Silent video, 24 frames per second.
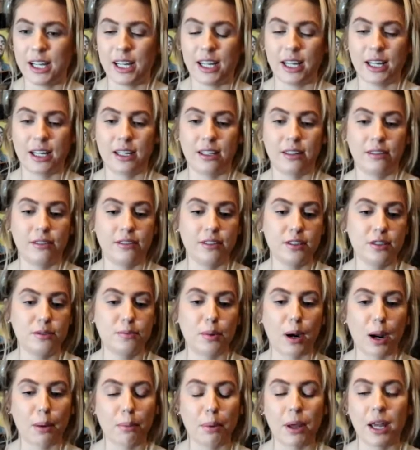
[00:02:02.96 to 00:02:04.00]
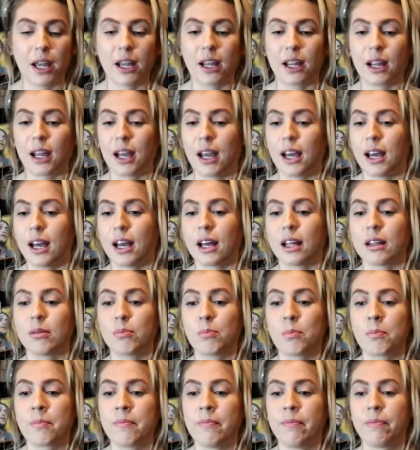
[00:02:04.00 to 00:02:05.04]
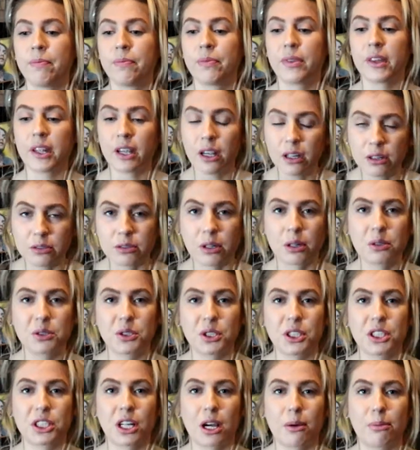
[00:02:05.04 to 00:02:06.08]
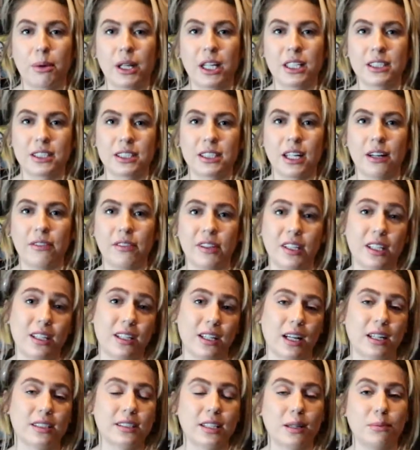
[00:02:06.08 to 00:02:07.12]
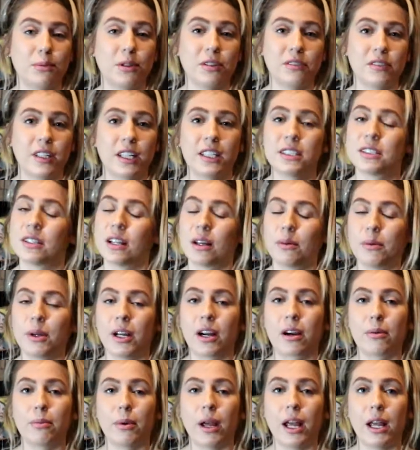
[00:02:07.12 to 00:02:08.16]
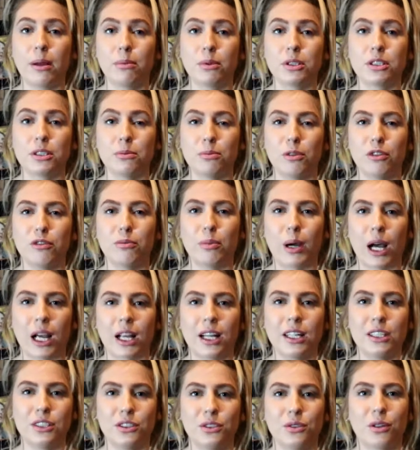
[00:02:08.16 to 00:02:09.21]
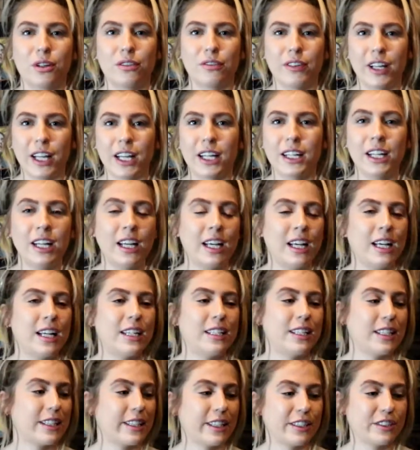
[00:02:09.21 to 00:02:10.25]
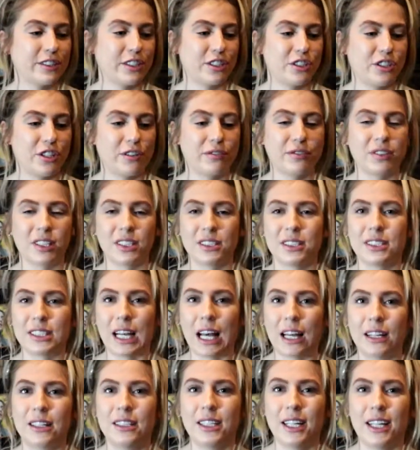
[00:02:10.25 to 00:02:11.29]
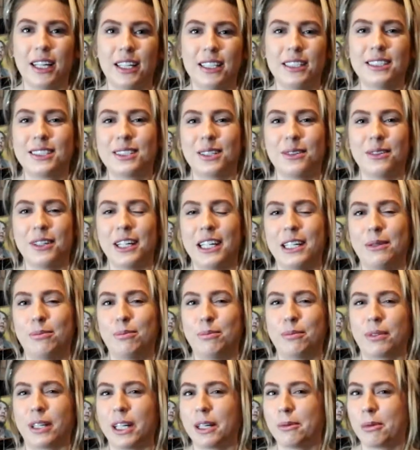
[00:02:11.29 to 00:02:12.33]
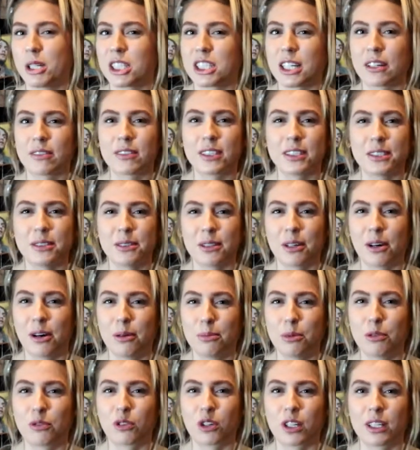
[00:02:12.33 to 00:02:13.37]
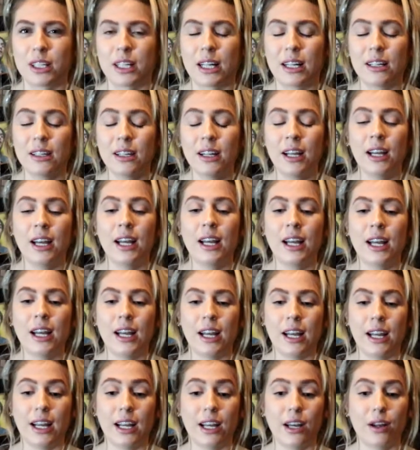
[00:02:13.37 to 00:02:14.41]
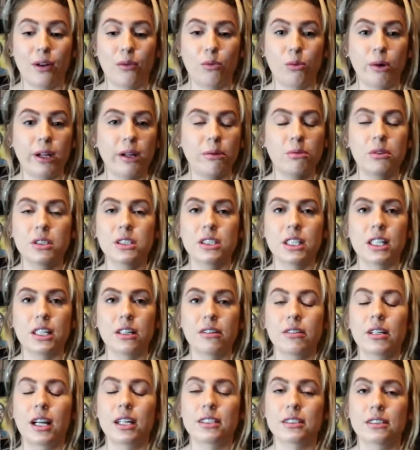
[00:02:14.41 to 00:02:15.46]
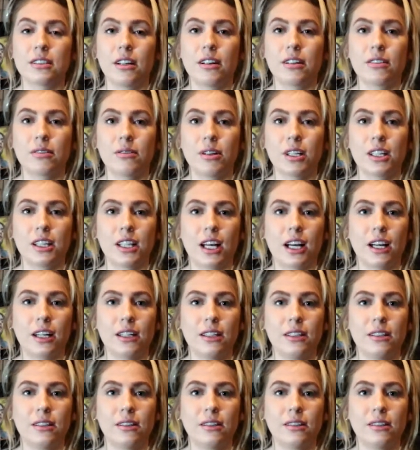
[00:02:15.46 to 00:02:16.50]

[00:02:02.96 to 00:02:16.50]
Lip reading: and food prepping and grocery shopping and stuff in the next couple of days so that we are able to move back into our van. Nick has a shift on Saturday, so we pretty much have to do it all before then. And we will take you guys along with that,